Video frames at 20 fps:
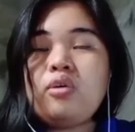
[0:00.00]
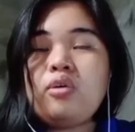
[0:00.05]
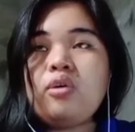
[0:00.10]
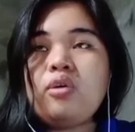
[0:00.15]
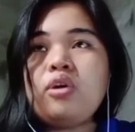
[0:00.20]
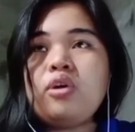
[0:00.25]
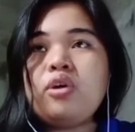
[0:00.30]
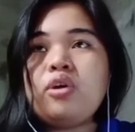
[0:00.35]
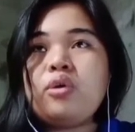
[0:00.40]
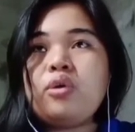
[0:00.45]

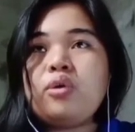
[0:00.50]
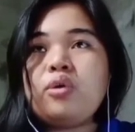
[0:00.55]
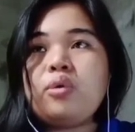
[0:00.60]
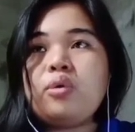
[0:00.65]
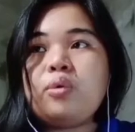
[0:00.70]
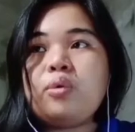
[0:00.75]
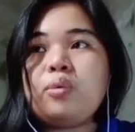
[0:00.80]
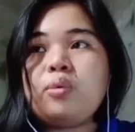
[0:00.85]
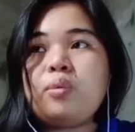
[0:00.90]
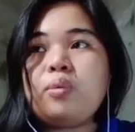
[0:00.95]

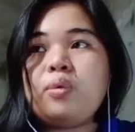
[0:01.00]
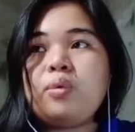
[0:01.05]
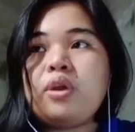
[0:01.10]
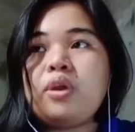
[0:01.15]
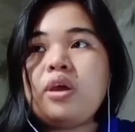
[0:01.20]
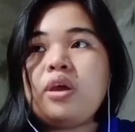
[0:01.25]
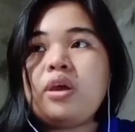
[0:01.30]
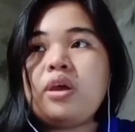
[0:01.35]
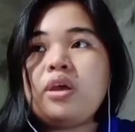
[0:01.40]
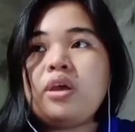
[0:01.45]
or
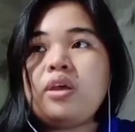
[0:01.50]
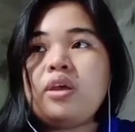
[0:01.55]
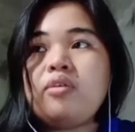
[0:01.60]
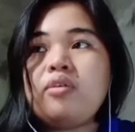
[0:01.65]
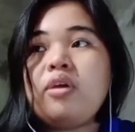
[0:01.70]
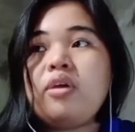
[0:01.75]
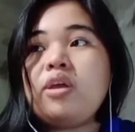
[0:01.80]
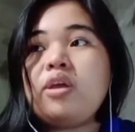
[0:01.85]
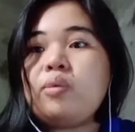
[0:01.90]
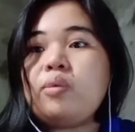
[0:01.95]
when I
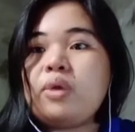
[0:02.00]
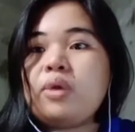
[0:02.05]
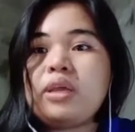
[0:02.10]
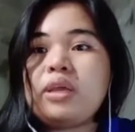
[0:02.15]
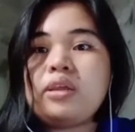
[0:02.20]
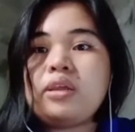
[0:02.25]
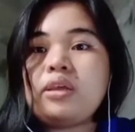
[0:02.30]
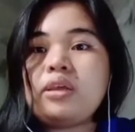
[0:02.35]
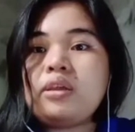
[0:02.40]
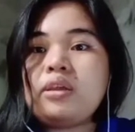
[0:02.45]

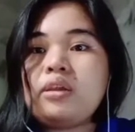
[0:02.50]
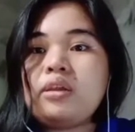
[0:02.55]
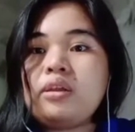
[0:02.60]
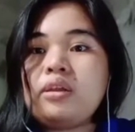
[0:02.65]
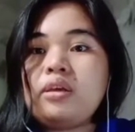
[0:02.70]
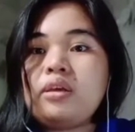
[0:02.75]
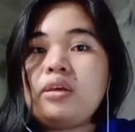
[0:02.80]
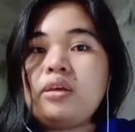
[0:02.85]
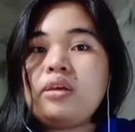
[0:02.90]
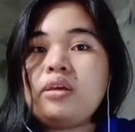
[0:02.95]
graduated
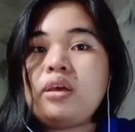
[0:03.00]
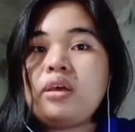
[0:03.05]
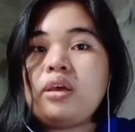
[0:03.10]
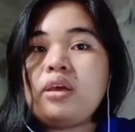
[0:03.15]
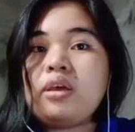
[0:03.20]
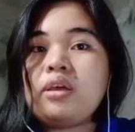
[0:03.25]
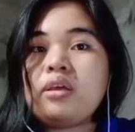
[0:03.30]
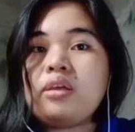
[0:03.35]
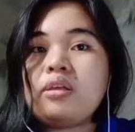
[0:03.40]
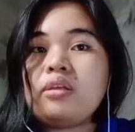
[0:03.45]

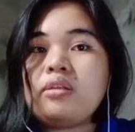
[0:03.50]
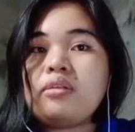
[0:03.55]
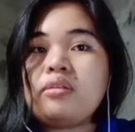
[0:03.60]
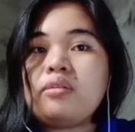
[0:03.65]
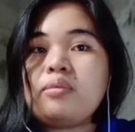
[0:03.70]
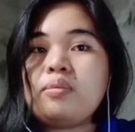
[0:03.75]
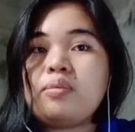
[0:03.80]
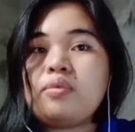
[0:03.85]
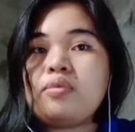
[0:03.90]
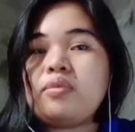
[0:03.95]

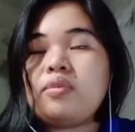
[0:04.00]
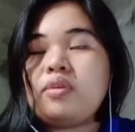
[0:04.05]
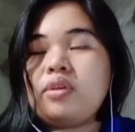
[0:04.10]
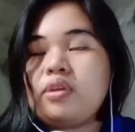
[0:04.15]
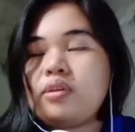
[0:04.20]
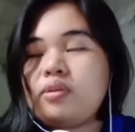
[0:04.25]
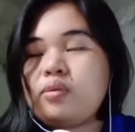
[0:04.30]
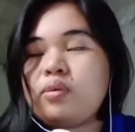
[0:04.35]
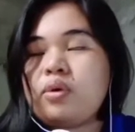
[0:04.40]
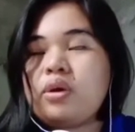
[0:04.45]
and
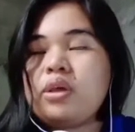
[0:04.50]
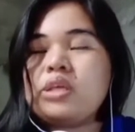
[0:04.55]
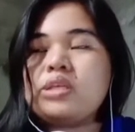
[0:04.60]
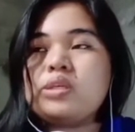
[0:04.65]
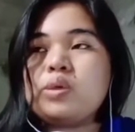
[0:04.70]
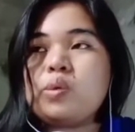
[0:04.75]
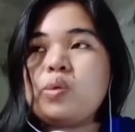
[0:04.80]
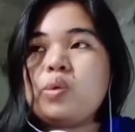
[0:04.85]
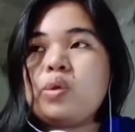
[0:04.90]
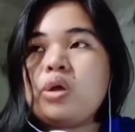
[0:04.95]
proceeded to high
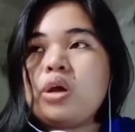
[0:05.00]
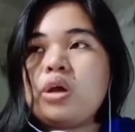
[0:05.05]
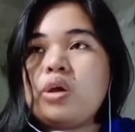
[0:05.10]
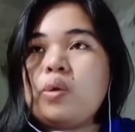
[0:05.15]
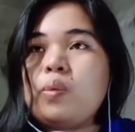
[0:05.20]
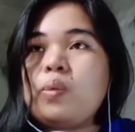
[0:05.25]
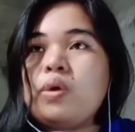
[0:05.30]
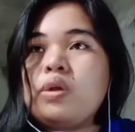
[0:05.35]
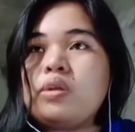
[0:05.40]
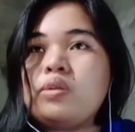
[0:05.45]
school,
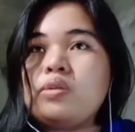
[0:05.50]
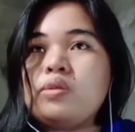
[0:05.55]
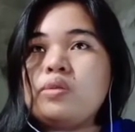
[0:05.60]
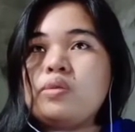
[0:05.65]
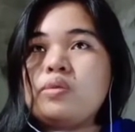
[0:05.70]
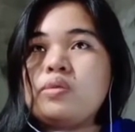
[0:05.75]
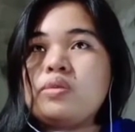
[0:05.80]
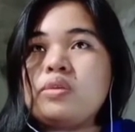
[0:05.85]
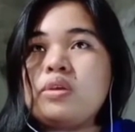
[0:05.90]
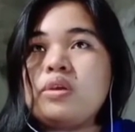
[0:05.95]
I went
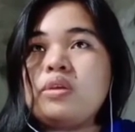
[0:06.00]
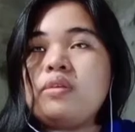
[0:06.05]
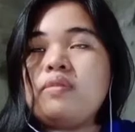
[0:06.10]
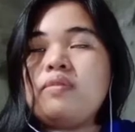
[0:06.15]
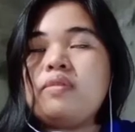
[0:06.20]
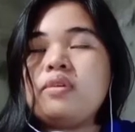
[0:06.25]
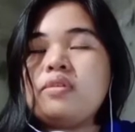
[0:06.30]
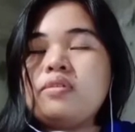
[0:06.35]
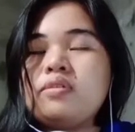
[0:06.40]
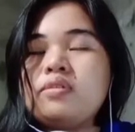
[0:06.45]
to St.
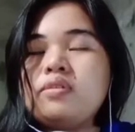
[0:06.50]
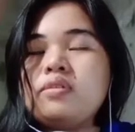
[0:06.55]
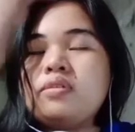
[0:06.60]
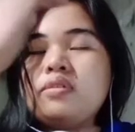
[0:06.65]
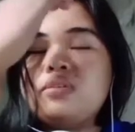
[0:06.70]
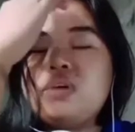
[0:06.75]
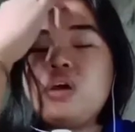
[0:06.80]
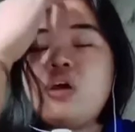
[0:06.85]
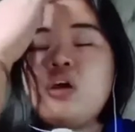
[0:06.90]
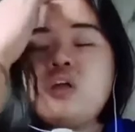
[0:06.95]

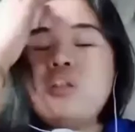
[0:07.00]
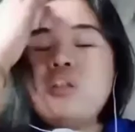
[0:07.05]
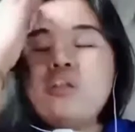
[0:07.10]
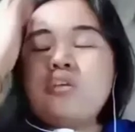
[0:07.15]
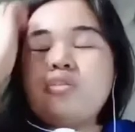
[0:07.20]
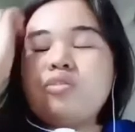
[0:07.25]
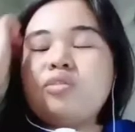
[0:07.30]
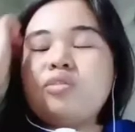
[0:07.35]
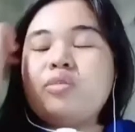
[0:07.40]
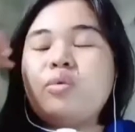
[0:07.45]
Vincent's
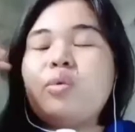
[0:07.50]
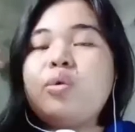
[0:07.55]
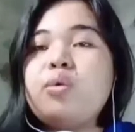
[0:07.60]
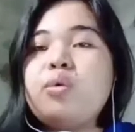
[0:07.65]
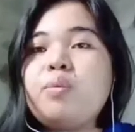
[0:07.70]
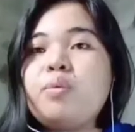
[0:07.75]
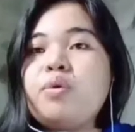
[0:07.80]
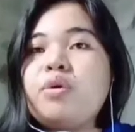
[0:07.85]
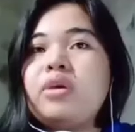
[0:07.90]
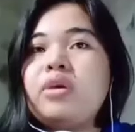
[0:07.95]
College
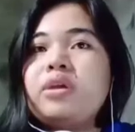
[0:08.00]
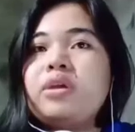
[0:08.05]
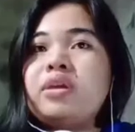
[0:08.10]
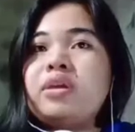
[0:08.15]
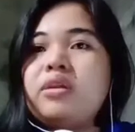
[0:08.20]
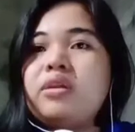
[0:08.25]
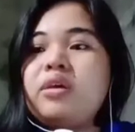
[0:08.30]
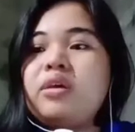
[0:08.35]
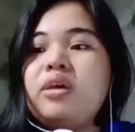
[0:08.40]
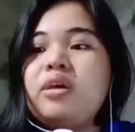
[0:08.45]

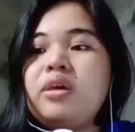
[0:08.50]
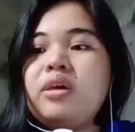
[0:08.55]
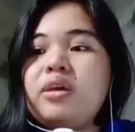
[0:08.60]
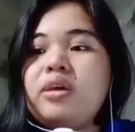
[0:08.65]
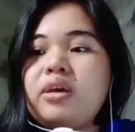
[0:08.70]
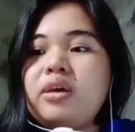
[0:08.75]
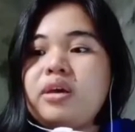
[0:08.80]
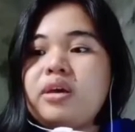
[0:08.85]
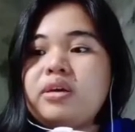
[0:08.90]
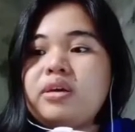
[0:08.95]
Incorporated
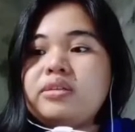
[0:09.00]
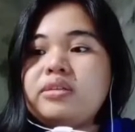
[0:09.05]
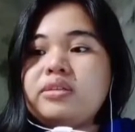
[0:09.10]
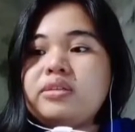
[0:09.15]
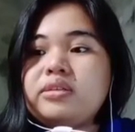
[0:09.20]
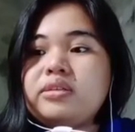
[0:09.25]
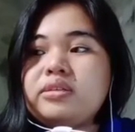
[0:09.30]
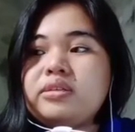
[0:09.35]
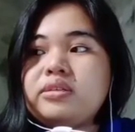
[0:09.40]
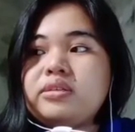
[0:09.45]

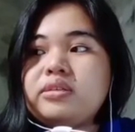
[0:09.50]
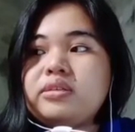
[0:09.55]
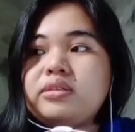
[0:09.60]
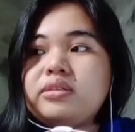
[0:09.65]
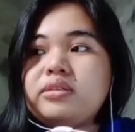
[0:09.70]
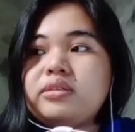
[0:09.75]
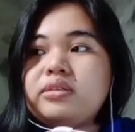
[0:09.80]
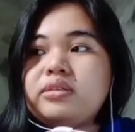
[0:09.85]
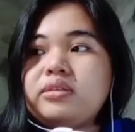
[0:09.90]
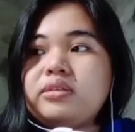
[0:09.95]

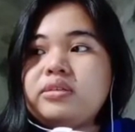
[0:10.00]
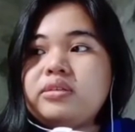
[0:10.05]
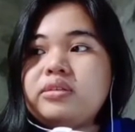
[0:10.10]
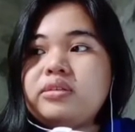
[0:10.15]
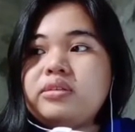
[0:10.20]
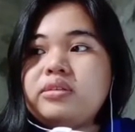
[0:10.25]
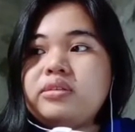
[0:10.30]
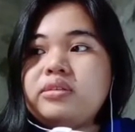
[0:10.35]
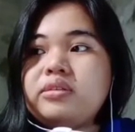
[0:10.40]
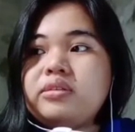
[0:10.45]
until
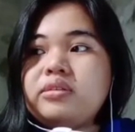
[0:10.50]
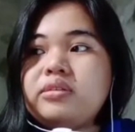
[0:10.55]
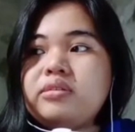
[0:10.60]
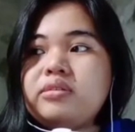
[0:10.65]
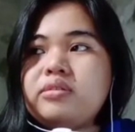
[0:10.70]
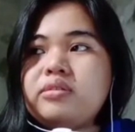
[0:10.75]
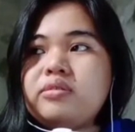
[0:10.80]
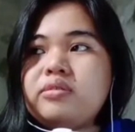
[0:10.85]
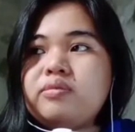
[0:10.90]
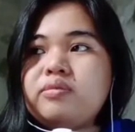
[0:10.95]

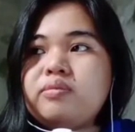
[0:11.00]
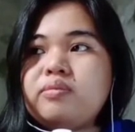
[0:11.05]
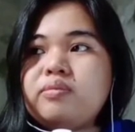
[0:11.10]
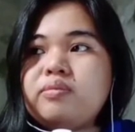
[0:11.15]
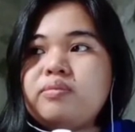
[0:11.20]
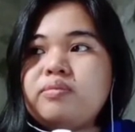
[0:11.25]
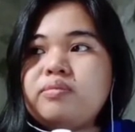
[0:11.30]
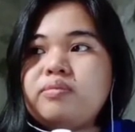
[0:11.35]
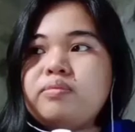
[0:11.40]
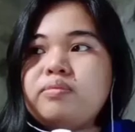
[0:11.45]

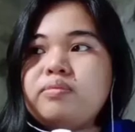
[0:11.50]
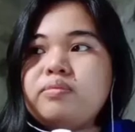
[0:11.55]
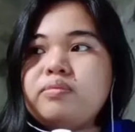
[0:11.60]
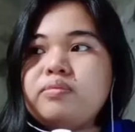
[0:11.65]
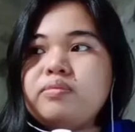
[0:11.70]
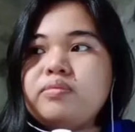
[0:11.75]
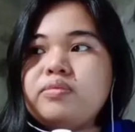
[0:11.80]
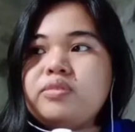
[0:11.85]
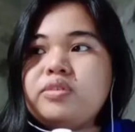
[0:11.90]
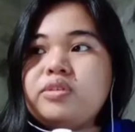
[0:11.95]
um,
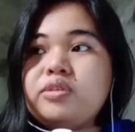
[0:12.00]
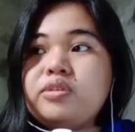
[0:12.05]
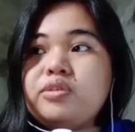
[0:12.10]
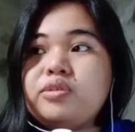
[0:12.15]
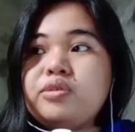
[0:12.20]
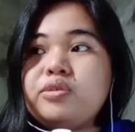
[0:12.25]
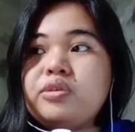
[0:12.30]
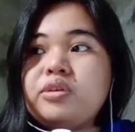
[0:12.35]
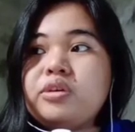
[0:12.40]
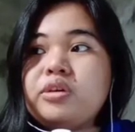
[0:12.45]

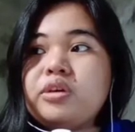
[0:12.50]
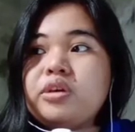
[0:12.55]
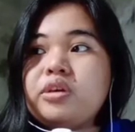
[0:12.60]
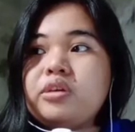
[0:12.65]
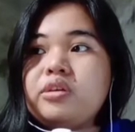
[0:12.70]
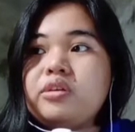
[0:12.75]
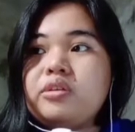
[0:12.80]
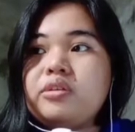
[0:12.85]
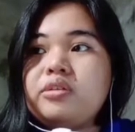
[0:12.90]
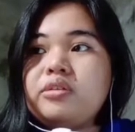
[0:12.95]
senior
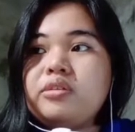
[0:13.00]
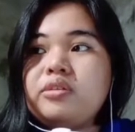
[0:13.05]
high.